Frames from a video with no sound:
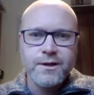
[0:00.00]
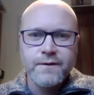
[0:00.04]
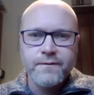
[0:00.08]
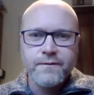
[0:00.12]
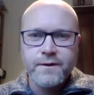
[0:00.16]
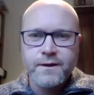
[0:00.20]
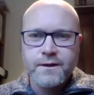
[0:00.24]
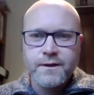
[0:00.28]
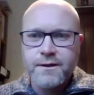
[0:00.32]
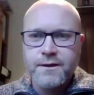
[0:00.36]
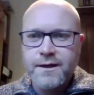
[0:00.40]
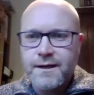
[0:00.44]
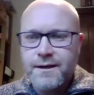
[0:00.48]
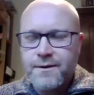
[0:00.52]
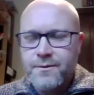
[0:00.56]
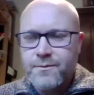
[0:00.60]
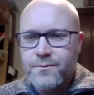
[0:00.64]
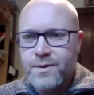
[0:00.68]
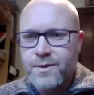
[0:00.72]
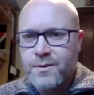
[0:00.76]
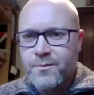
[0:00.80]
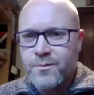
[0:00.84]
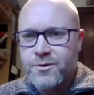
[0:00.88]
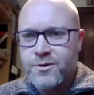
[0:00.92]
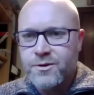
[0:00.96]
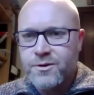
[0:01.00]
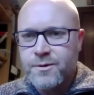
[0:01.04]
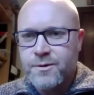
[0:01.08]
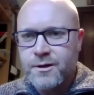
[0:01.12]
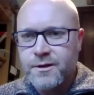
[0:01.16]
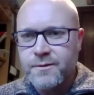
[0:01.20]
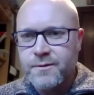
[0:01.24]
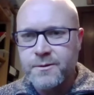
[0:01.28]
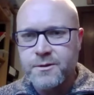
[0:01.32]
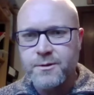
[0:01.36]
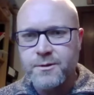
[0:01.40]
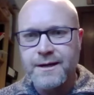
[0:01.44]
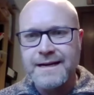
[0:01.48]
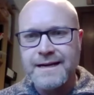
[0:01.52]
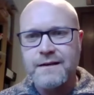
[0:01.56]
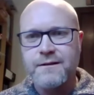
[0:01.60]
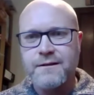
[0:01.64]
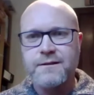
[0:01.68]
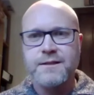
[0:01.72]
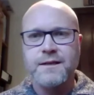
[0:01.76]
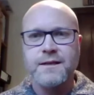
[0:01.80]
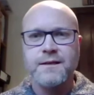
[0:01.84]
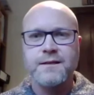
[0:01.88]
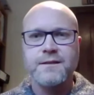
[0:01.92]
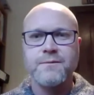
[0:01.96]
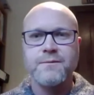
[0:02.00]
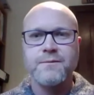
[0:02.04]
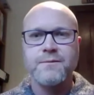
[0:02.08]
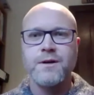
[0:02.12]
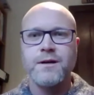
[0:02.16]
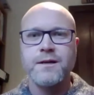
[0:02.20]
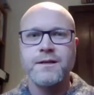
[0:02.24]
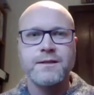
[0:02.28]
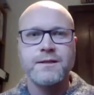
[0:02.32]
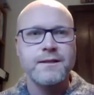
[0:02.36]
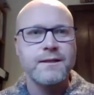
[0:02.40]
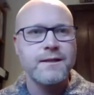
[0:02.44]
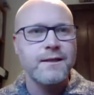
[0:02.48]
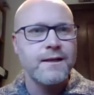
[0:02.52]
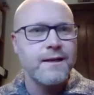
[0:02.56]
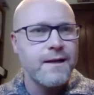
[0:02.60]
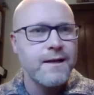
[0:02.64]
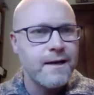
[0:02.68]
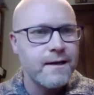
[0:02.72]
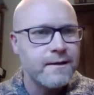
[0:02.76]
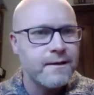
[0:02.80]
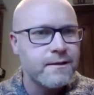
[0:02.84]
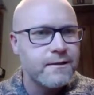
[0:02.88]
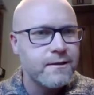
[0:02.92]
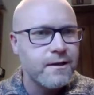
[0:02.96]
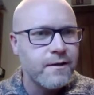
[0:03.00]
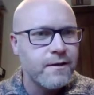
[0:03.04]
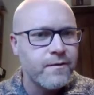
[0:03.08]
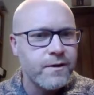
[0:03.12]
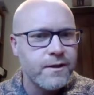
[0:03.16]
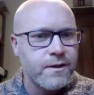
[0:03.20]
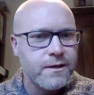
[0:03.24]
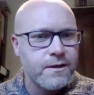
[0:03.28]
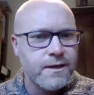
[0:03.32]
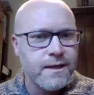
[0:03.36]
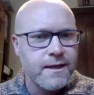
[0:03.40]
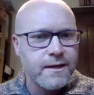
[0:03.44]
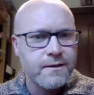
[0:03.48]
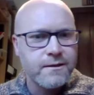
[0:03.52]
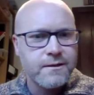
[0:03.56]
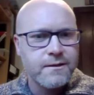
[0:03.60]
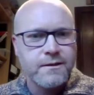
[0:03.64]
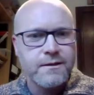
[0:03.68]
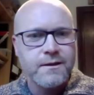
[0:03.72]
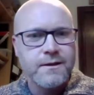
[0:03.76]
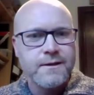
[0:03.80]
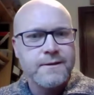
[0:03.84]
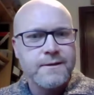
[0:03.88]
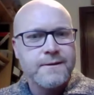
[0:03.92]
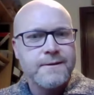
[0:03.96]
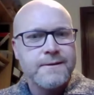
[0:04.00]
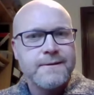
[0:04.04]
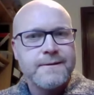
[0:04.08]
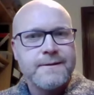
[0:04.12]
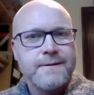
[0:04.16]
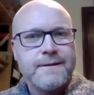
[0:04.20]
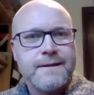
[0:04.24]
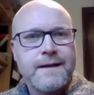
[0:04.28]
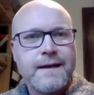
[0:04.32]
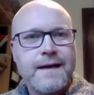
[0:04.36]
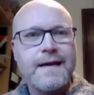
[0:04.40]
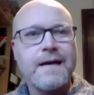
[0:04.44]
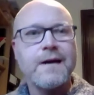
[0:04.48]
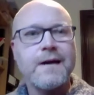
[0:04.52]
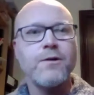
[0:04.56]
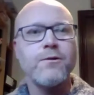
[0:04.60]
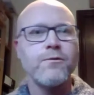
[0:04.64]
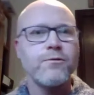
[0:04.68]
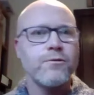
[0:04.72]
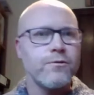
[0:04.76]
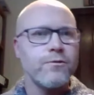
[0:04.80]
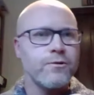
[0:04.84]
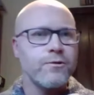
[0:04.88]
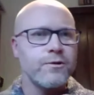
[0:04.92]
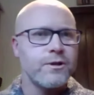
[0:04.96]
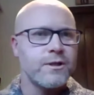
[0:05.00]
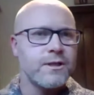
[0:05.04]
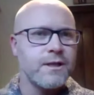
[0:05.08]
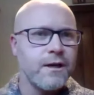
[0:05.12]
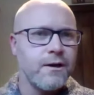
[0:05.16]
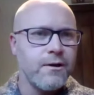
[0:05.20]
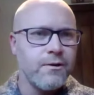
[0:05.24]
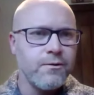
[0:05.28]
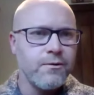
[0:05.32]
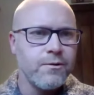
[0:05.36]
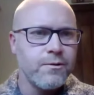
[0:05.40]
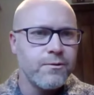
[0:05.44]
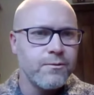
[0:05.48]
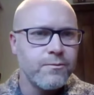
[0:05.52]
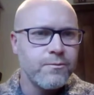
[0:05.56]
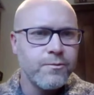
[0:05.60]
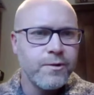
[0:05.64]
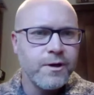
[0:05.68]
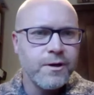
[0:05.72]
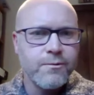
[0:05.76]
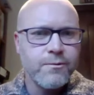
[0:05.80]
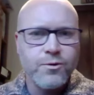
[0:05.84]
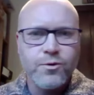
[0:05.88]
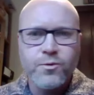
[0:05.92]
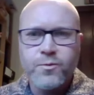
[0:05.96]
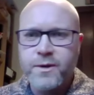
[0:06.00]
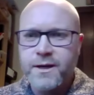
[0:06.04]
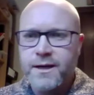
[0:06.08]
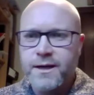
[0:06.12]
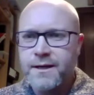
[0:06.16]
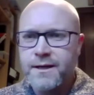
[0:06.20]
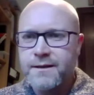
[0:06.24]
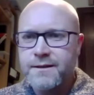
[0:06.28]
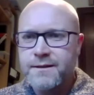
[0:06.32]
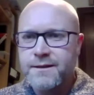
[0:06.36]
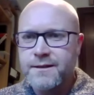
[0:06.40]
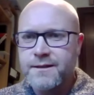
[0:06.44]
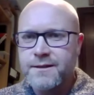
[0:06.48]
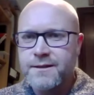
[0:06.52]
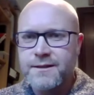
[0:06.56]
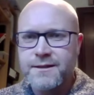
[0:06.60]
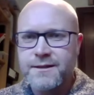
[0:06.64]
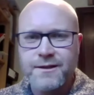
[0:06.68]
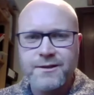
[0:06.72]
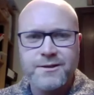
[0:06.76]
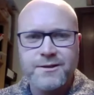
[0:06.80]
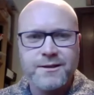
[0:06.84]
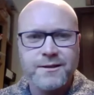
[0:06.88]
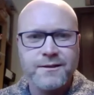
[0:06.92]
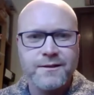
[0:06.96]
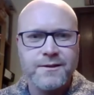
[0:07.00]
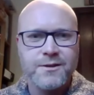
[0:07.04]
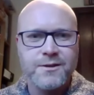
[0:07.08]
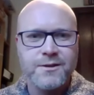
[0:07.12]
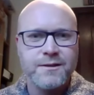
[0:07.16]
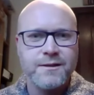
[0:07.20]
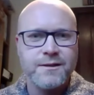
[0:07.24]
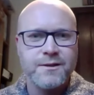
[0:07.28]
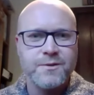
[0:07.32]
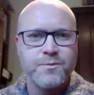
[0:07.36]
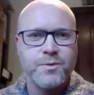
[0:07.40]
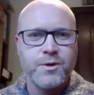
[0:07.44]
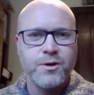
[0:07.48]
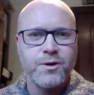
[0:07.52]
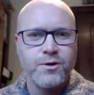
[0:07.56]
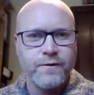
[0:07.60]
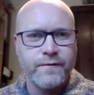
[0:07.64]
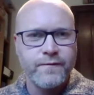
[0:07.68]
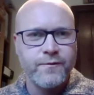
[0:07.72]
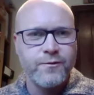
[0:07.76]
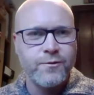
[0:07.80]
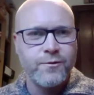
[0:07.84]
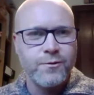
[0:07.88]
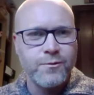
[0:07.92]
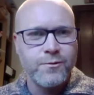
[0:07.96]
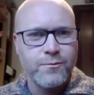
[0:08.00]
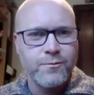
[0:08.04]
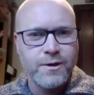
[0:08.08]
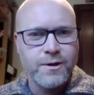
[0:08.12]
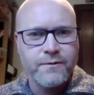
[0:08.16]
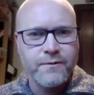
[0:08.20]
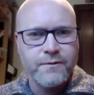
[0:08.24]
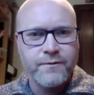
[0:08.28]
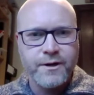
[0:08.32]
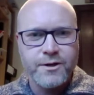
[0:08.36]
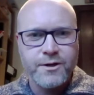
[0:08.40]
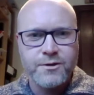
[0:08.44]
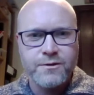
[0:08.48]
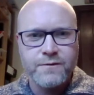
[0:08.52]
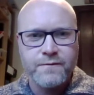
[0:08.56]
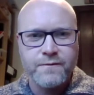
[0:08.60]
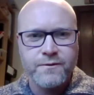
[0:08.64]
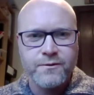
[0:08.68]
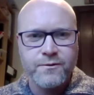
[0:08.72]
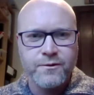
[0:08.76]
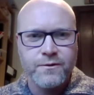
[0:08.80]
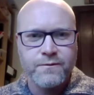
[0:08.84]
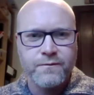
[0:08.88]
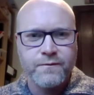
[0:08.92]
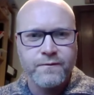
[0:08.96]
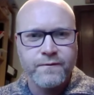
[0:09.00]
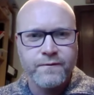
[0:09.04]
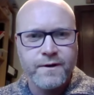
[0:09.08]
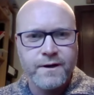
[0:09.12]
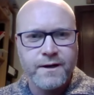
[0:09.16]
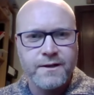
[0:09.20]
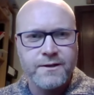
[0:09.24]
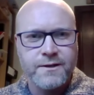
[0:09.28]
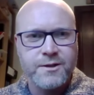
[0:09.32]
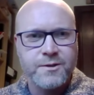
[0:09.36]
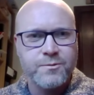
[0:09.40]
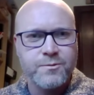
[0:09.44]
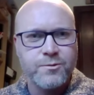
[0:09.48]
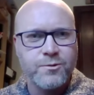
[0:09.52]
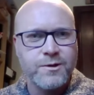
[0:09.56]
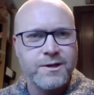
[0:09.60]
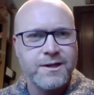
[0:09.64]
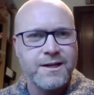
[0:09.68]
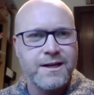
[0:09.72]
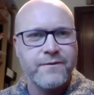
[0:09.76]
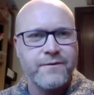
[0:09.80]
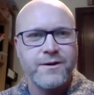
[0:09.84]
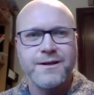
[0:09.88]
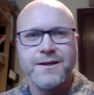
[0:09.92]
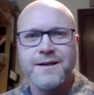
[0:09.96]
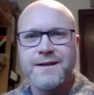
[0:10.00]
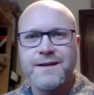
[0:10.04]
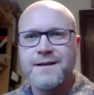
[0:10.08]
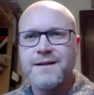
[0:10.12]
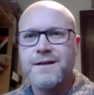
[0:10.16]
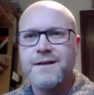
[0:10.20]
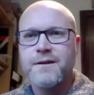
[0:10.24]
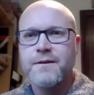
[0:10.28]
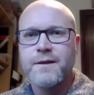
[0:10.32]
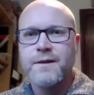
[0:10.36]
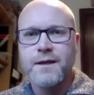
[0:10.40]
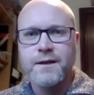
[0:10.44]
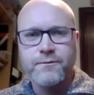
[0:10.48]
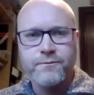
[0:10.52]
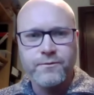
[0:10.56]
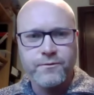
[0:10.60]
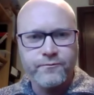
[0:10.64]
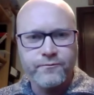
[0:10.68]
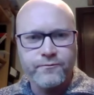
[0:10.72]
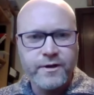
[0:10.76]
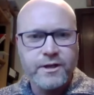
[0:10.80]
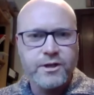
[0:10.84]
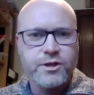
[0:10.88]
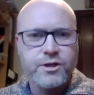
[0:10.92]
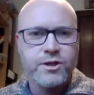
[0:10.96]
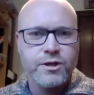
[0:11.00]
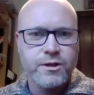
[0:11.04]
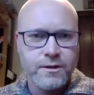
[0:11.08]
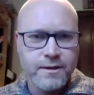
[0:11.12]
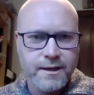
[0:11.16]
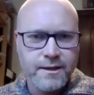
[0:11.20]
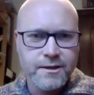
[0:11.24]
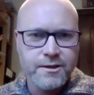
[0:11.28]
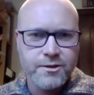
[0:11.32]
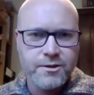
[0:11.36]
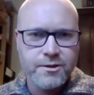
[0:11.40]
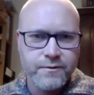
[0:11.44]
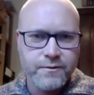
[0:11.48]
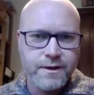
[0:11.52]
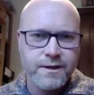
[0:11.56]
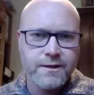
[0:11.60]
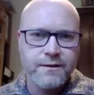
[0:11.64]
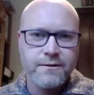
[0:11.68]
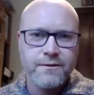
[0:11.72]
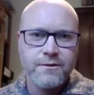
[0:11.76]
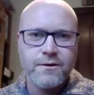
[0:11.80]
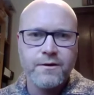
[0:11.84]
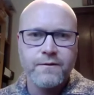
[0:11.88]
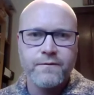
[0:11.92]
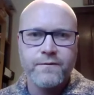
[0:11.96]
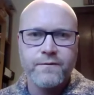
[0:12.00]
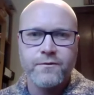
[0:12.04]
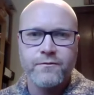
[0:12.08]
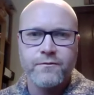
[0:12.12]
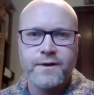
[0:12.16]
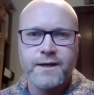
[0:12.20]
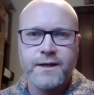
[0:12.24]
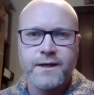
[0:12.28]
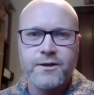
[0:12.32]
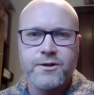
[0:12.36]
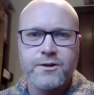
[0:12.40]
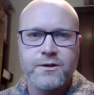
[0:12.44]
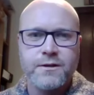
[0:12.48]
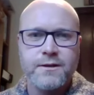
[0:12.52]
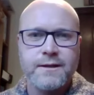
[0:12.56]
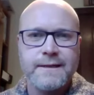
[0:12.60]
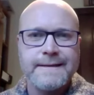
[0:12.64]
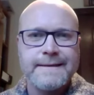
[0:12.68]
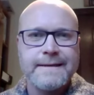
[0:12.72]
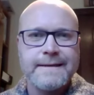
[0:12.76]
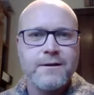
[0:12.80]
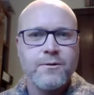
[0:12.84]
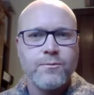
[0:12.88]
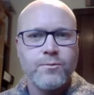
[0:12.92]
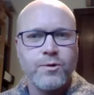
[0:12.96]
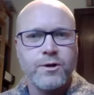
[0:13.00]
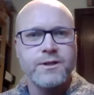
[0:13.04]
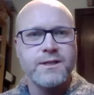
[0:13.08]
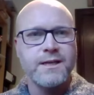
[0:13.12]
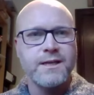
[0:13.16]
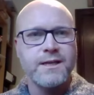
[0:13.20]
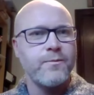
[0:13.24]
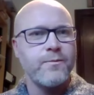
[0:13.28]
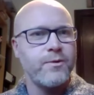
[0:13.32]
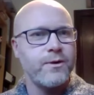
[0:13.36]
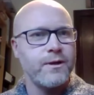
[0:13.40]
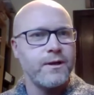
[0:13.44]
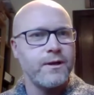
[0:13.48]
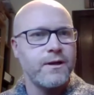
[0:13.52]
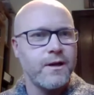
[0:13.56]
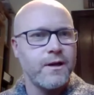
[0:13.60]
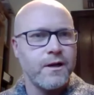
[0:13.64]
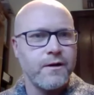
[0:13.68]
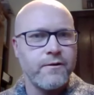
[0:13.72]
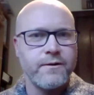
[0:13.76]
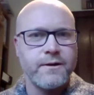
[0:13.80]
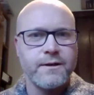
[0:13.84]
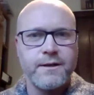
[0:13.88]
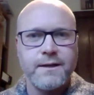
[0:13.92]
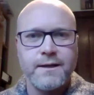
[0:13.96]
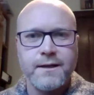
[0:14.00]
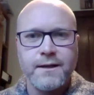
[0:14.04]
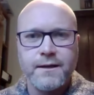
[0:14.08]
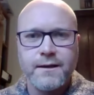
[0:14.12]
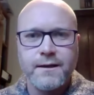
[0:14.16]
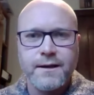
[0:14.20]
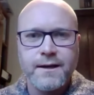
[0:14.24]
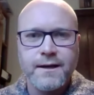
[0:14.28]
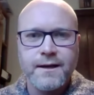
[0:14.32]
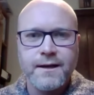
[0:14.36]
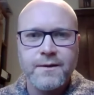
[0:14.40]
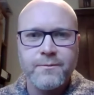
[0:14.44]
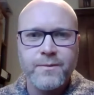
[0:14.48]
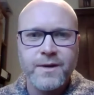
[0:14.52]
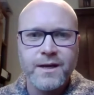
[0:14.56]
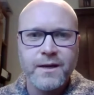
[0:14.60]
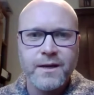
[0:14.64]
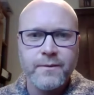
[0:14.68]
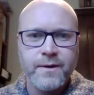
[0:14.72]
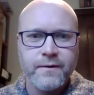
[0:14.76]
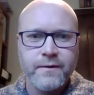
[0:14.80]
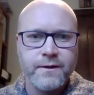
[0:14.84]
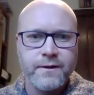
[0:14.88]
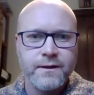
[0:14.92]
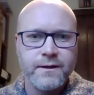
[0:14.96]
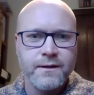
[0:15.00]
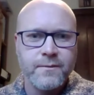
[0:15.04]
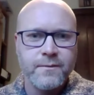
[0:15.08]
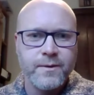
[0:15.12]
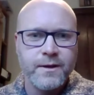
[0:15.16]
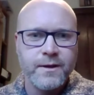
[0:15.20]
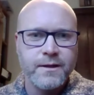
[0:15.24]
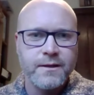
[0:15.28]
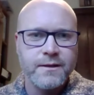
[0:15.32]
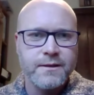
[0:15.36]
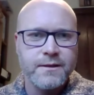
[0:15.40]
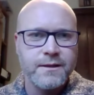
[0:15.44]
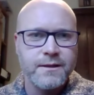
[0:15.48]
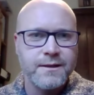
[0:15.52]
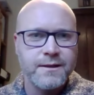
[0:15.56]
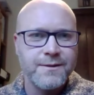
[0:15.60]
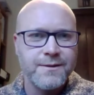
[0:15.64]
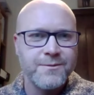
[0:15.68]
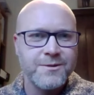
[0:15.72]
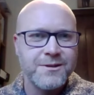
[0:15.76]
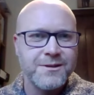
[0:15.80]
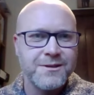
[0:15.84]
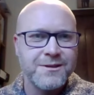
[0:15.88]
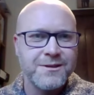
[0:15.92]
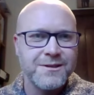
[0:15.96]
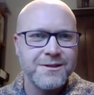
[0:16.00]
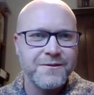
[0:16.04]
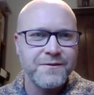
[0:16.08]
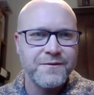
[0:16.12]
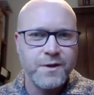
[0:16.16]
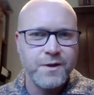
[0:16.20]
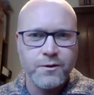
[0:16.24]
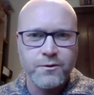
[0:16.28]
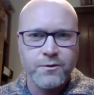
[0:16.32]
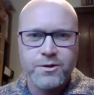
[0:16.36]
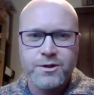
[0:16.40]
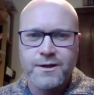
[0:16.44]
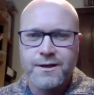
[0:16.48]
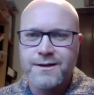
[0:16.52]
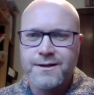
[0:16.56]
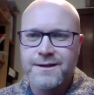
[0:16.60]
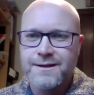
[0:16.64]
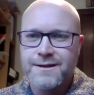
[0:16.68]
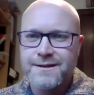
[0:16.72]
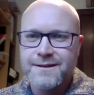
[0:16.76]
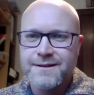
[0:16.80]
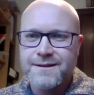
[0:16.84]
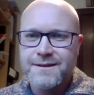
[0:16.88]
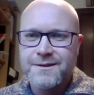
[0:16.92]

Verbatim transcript: Good evening, uh, members, and welcome to our Alsace Masterclass. Over the next hour or so, we will be discussing this, this beautiful wine region of northern France. We'll cover the, the rich history of the region, what's happening currently, and maybe even a little bit into the glimpse into the future.